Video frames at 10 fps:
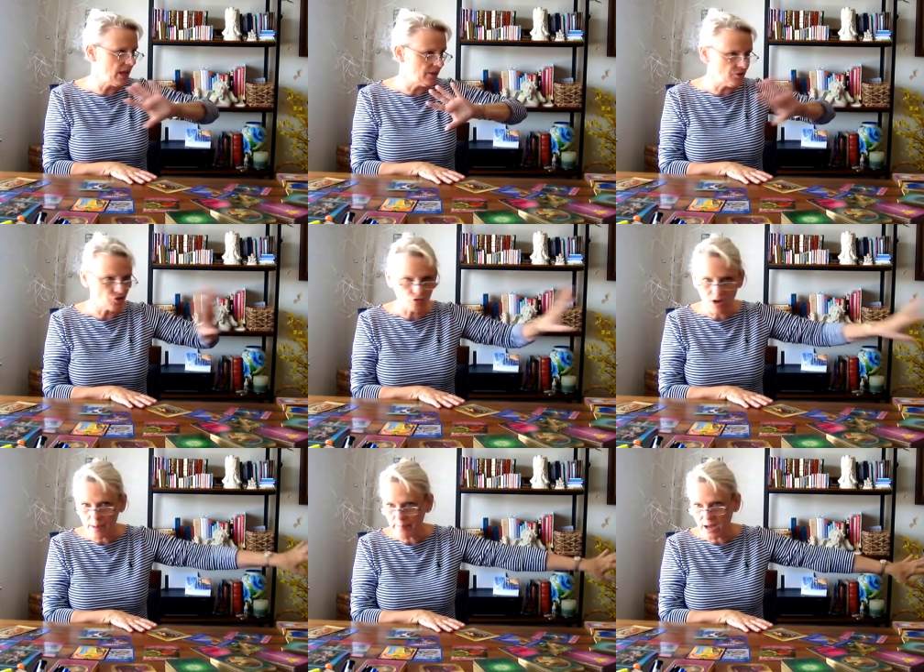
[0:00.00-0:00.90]
any
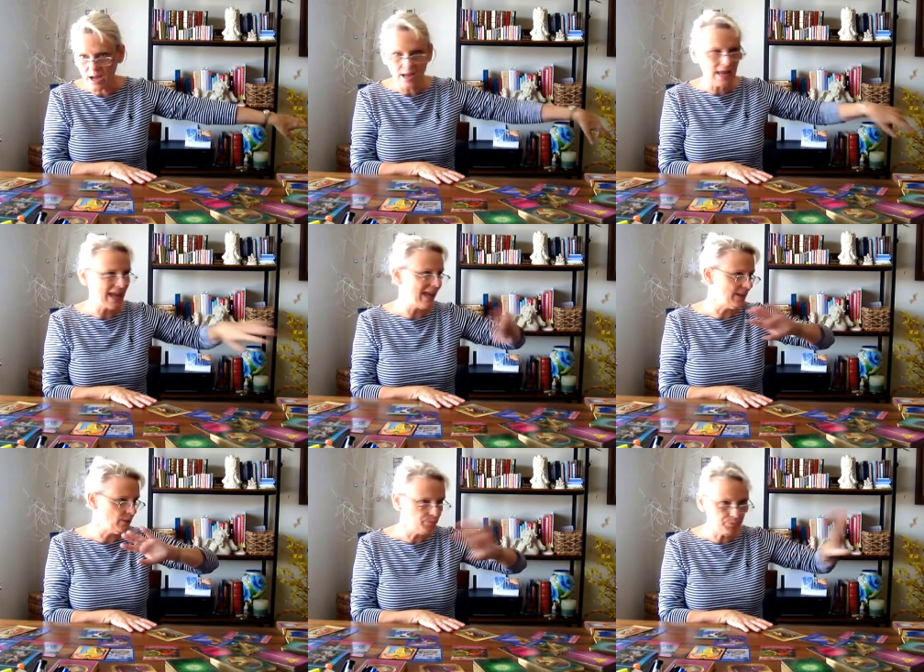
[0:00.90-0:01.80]
drama,
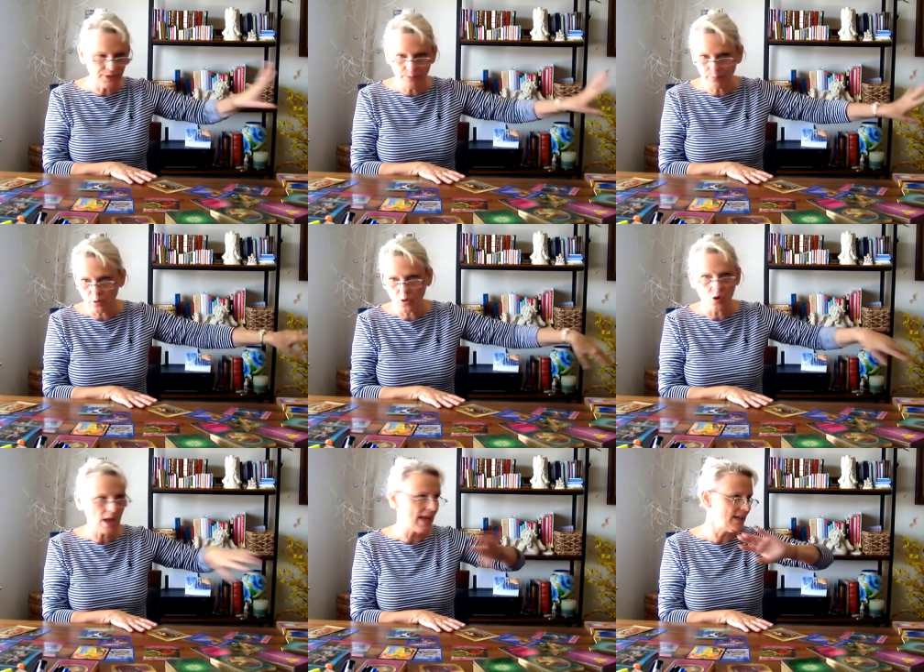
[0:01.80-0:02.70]
any
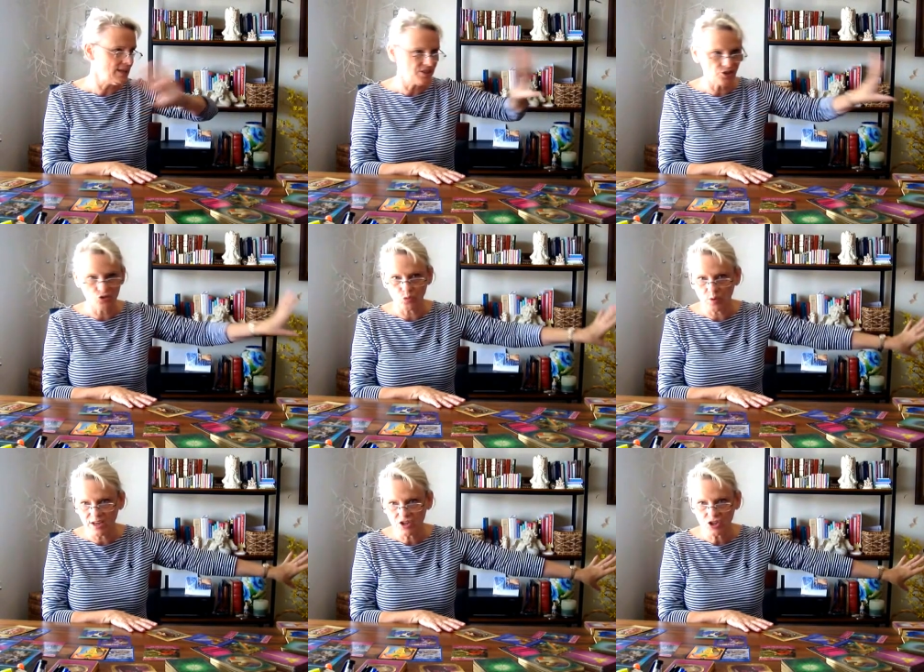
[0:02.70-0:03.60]
people, any
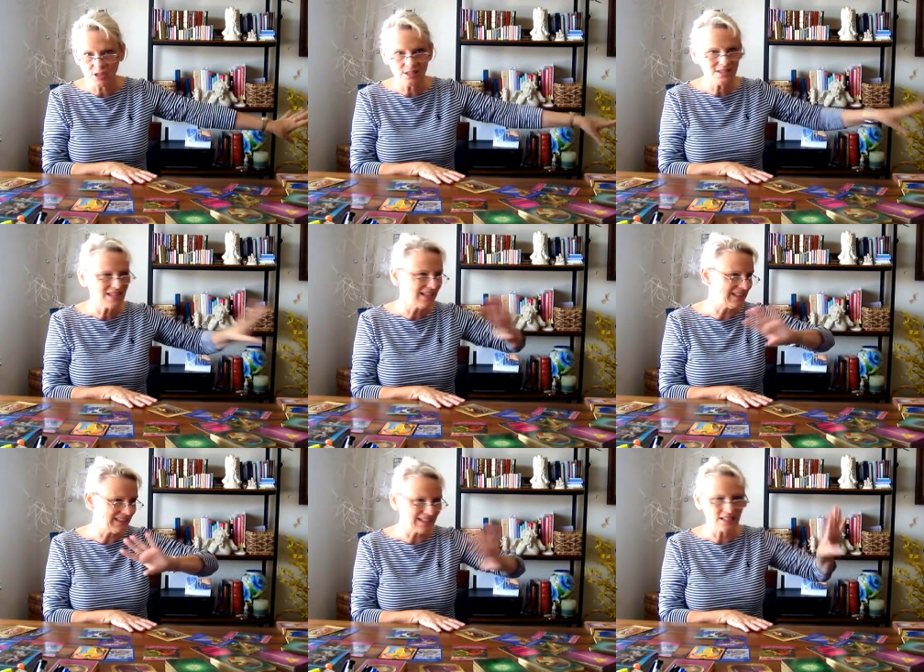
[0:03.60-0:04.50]
situations
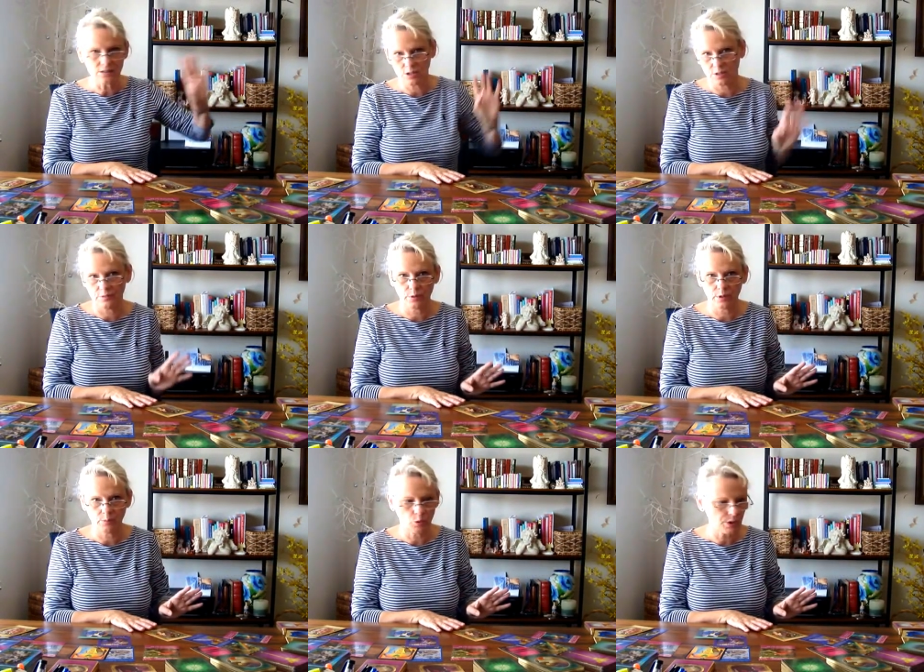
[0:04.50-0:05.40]
that doesn't serve you
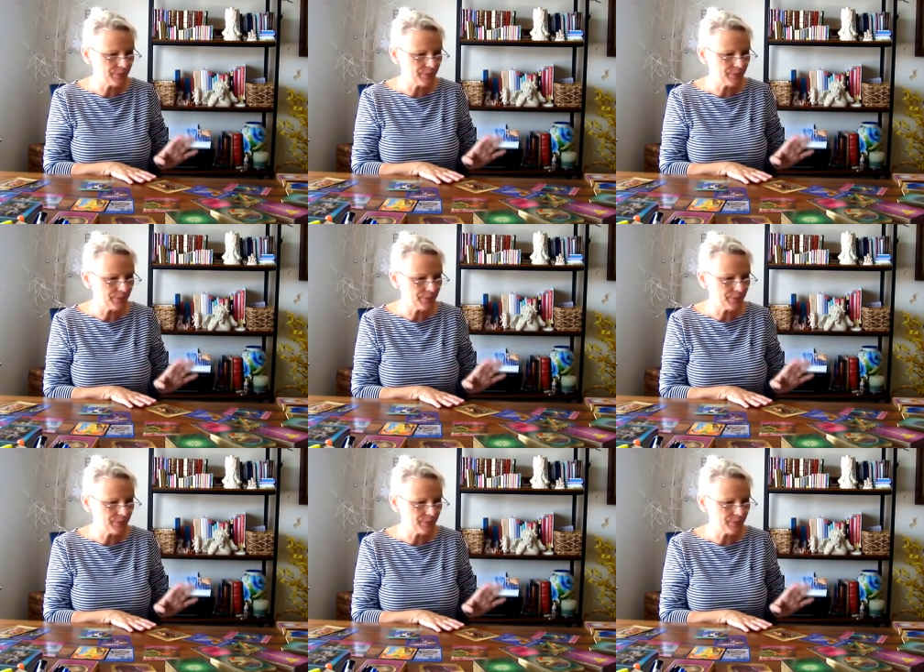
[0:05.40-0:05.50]
anymore.